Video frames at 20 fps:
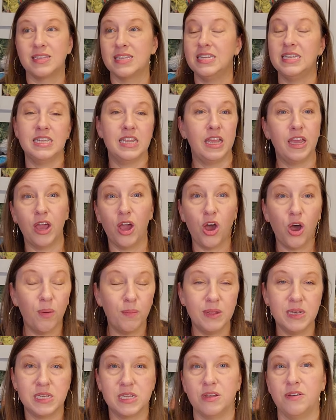and didn't get home
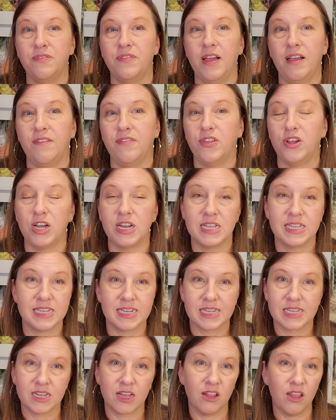until 5:30,
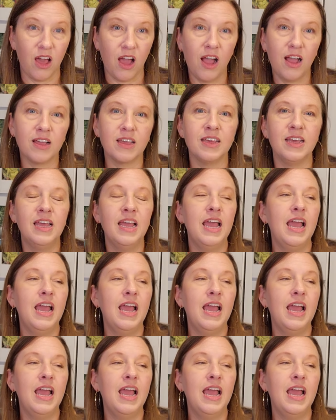6 o'clock.